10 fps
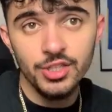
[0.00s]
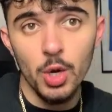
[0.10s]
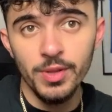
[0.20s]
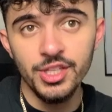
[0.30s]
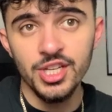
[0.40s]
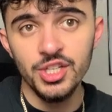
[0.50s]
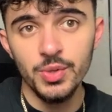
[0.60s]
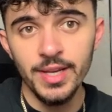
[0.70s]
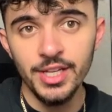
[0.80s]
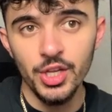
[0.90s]
So with the
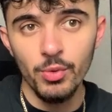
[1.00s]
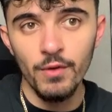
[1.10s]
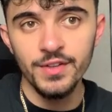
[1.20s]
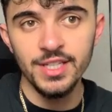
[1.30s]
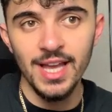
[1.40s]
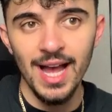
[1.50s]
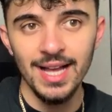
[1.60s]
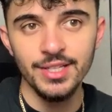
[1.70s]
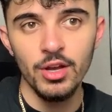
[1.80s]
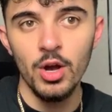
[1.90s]
Jindu Inu, obviously it
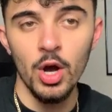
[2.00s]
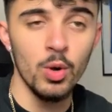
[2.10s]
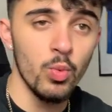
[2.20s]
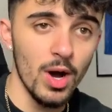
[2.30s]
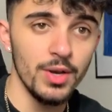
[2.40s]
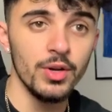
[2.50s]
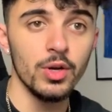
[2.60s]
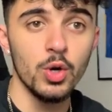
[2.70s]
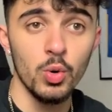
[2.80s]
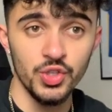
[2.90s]
has a 1
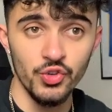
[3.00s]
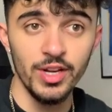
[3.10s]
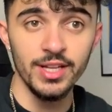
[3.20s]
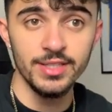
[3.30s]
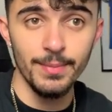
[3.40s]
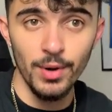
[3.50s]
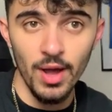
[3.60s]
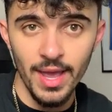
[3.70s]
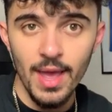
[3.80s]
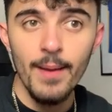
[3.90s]
quadrillion
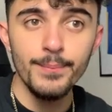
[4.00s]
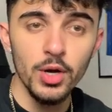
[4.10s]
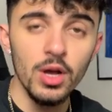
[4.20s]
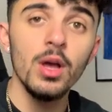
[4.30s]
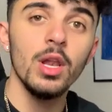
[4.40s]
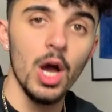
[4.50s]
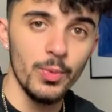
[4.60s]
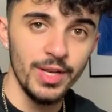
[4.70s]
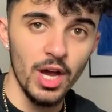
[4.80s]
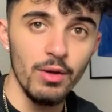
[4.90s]
supply, but
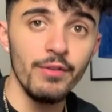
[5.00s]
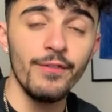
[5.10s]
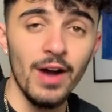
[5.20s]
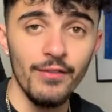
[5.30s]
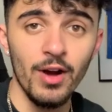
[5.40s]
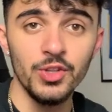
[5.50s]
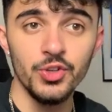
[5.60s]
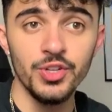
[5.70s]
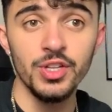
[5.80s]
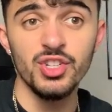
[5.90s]
like we know,
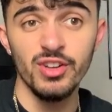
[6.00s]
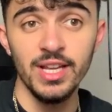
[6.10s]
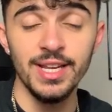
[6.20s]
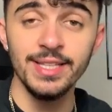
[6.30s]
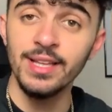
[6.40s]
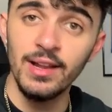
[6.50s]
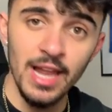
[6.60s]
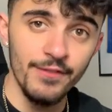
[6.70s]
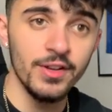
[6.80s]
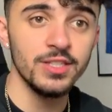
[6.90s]
500 trillion is
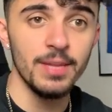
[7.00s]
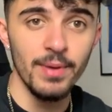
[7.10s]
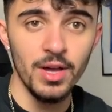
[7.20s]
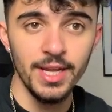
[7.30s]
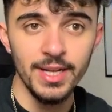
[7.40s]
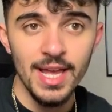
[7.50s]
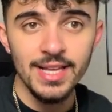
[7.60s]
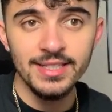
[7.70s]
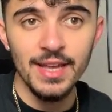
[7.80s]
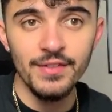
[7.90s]
left because of the burning.
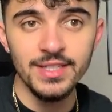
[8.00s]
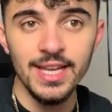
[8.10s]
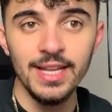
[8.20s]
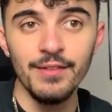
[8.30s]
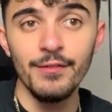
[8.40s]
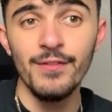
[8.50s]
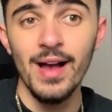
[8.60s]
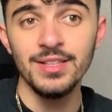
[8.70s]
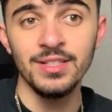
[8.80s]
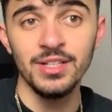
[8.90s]

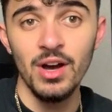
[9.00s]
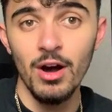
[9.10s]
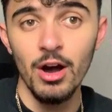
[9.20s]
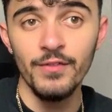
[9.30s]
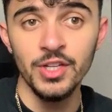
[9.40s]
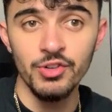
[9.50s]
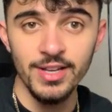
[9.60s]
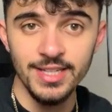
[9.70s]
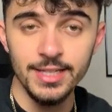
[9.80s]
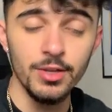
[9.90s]
17,500
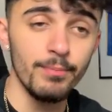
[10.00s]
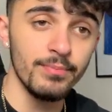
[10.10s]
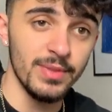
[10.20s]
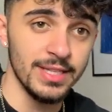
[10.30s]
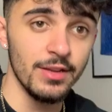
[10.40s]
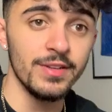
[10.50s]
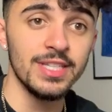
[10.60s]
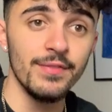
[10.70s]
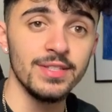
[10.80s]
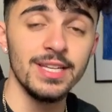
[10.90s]
addresses, so there's over
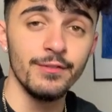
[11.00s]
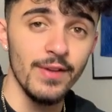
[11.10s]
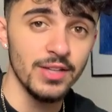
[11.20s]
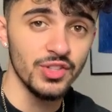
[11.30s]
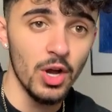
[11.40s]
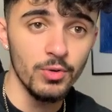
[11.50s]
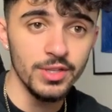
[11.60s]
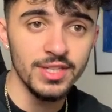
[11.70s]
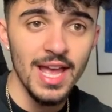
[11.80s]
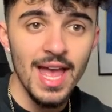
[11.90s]
17,000
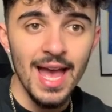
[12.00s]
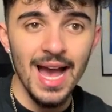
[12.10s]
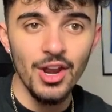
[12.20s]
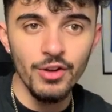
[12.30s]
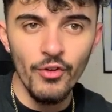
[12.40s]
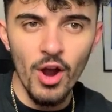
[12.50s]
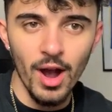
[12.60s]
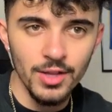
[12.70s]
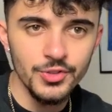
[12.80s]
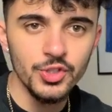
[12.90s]
holders, and over
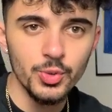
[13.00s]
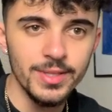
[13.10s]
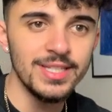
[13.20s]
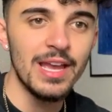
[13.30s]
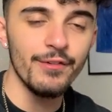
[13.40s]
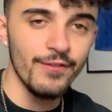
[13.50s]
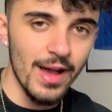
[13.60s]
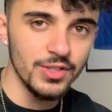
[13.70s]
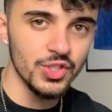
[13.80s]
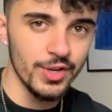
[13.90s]

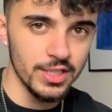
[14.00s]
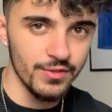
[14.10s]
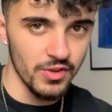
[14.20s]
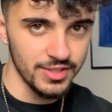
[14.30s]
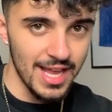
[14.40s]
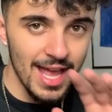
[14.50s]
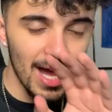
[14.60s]
128,000 transfers.